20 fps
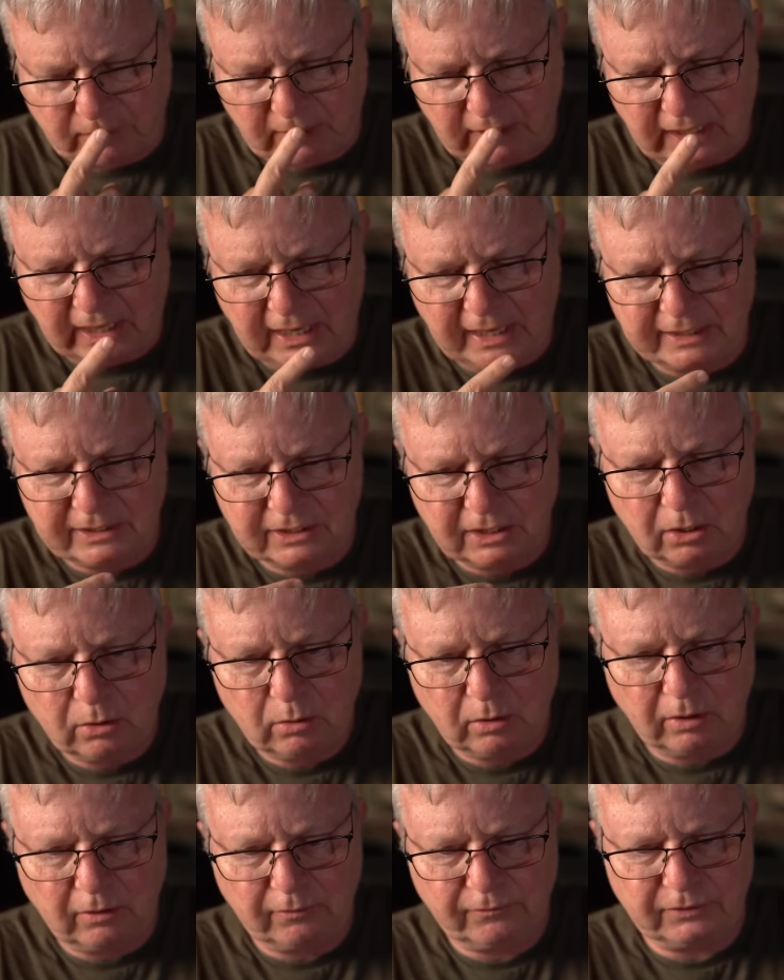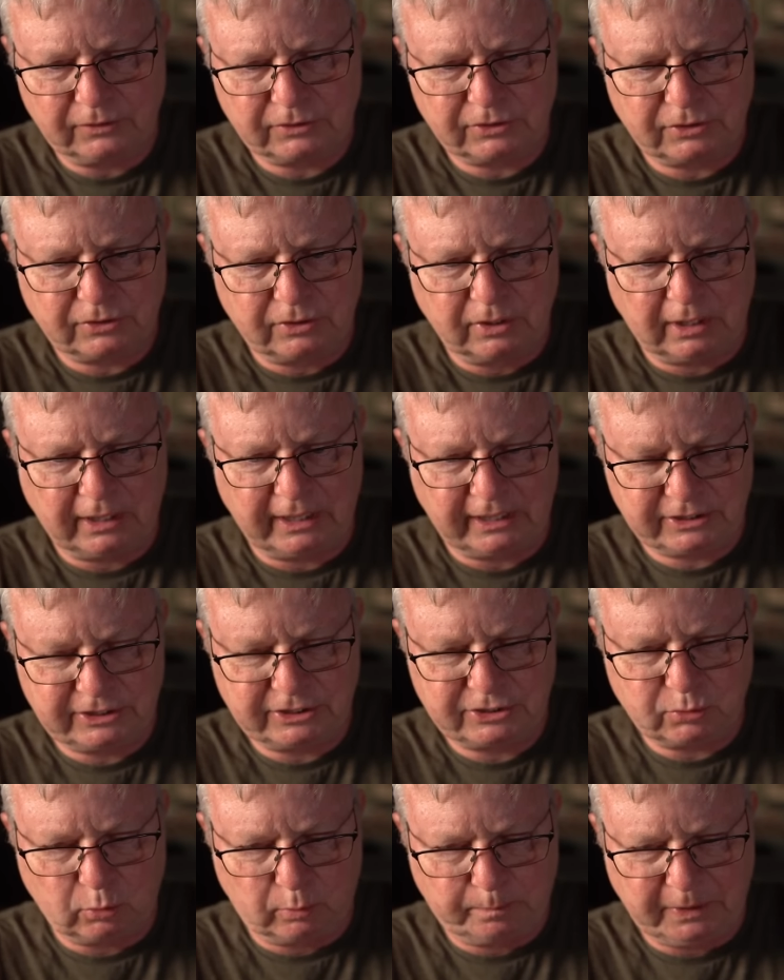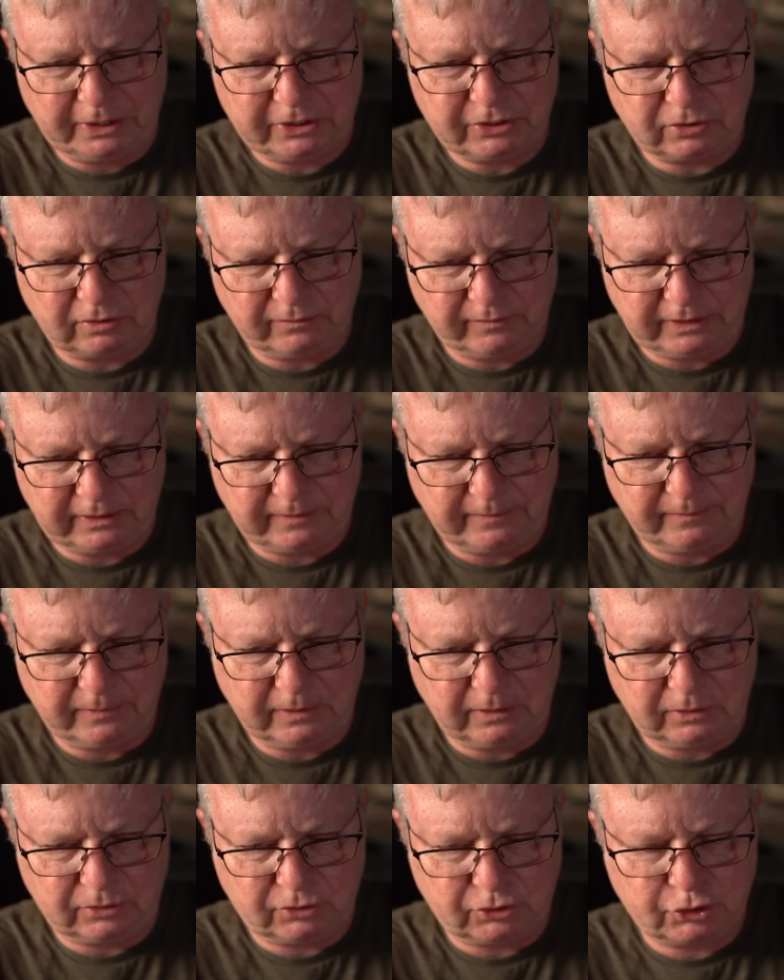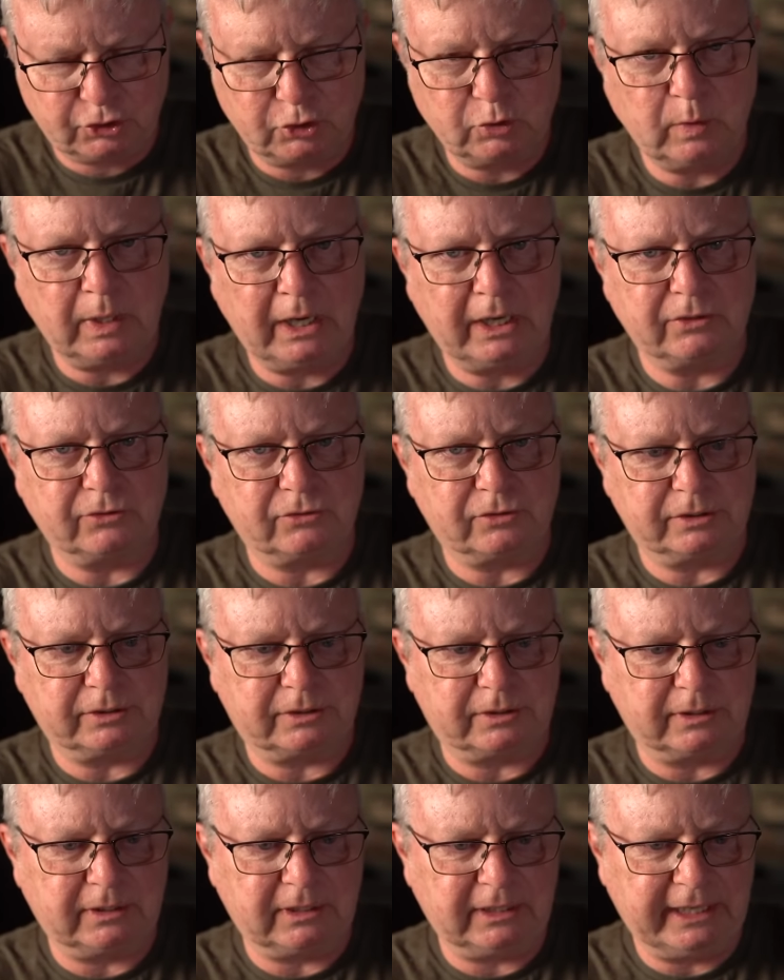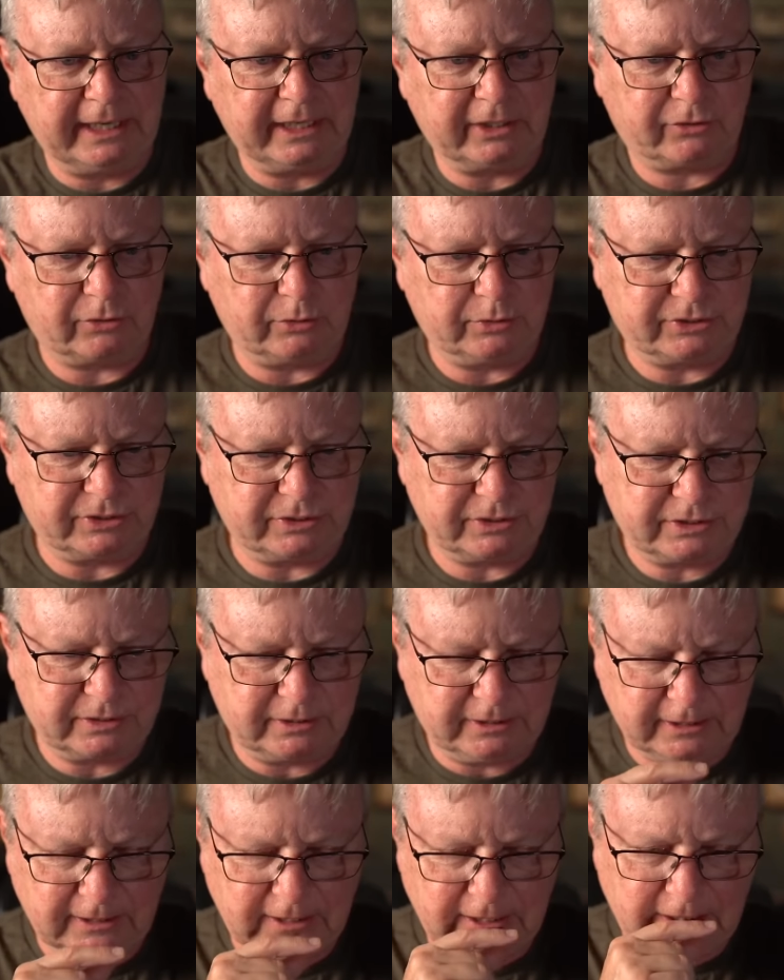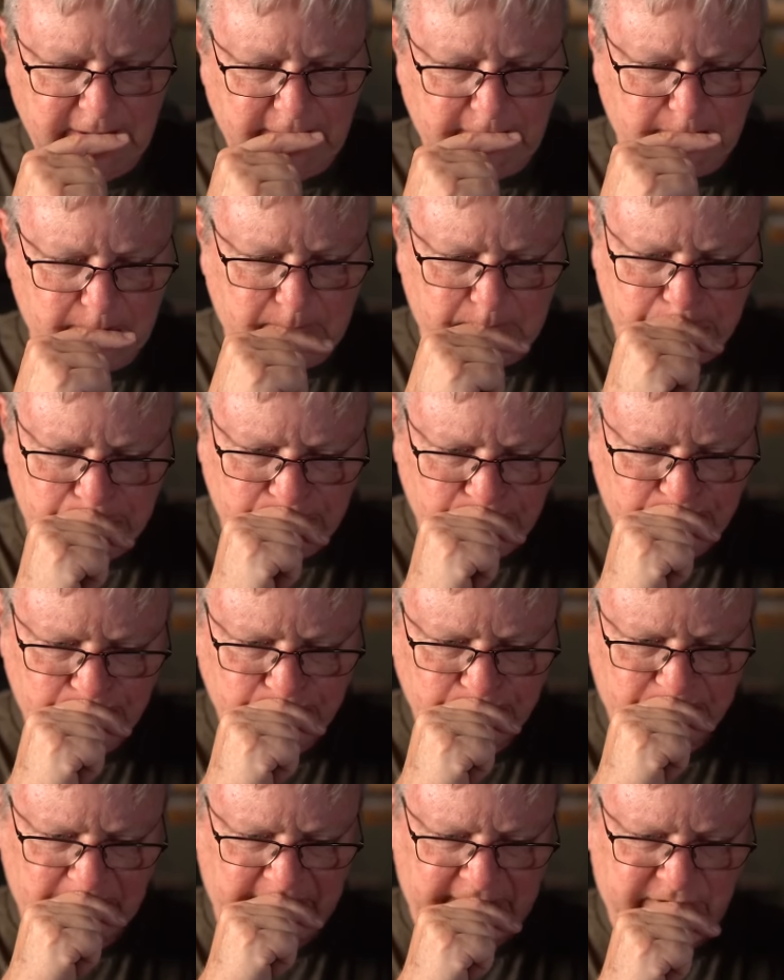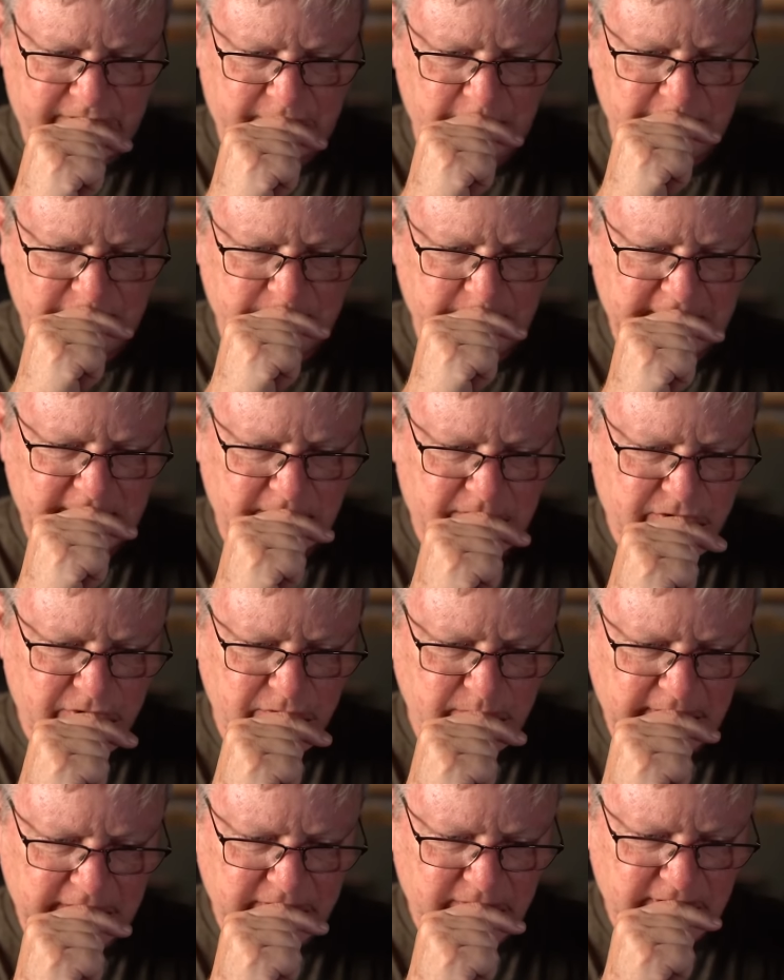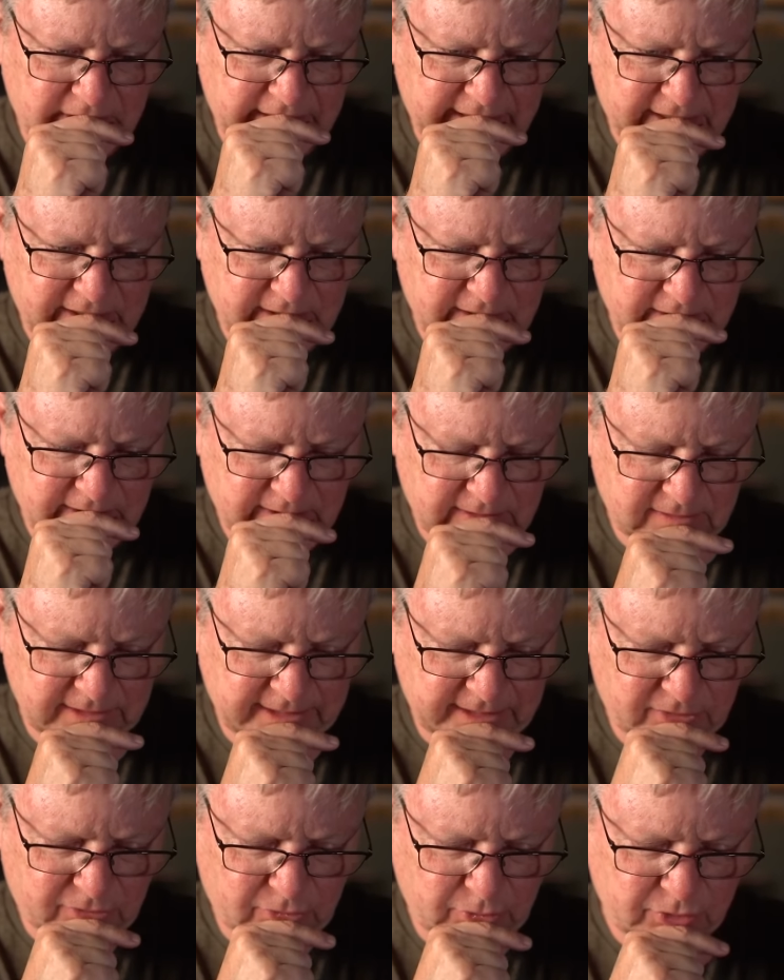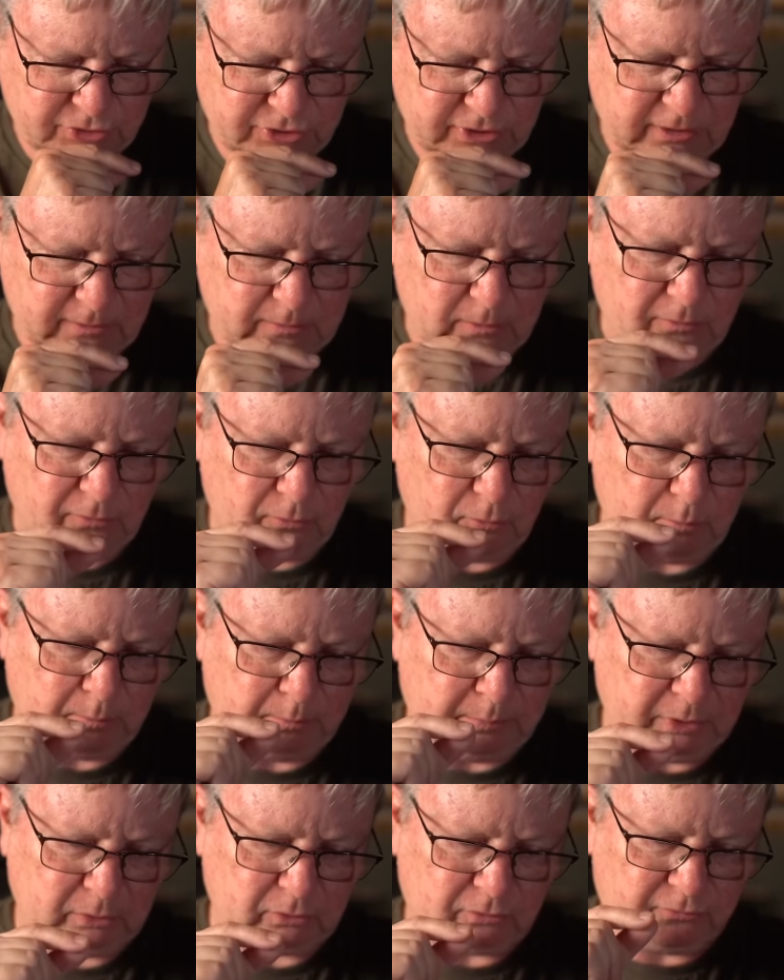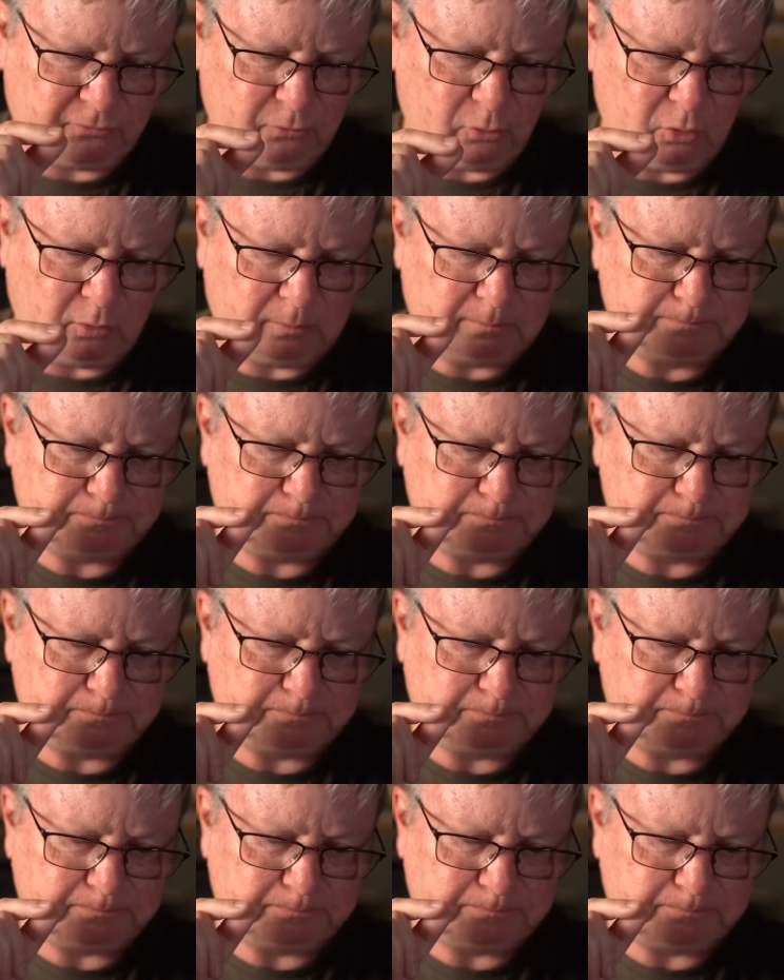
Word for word: I know of the, I actually saw a picture of it, two hundred Land Cruisers, excuse me, the two hundred Land, uh, Land Cruiser built for